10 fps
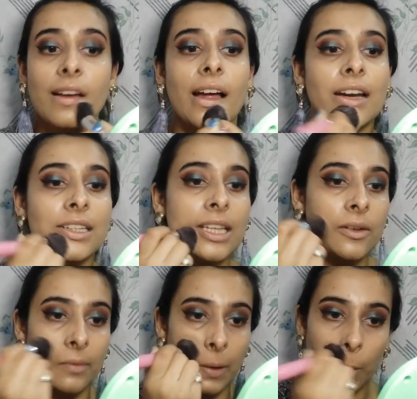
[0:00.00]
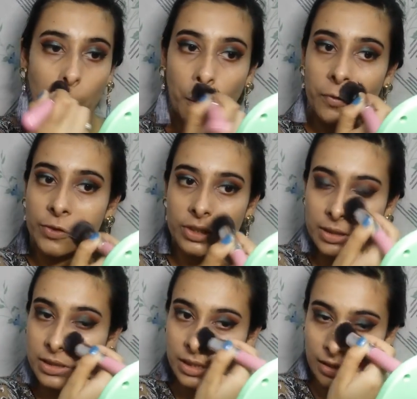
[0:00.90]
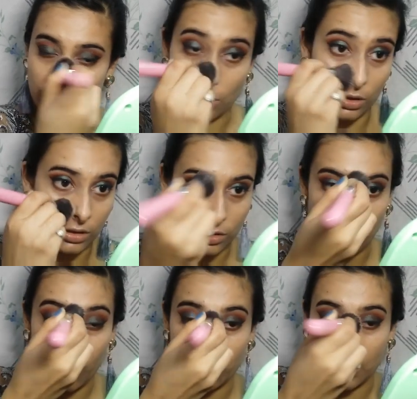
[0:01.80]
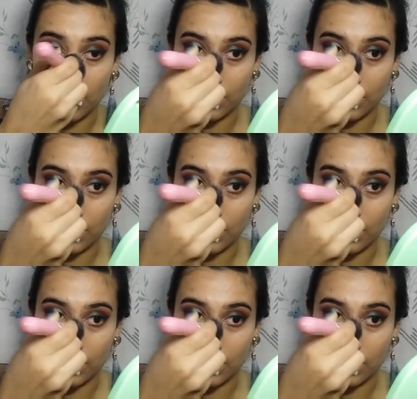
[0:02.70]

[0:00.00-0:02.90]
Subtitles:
And then when you go for a concealer on the top now,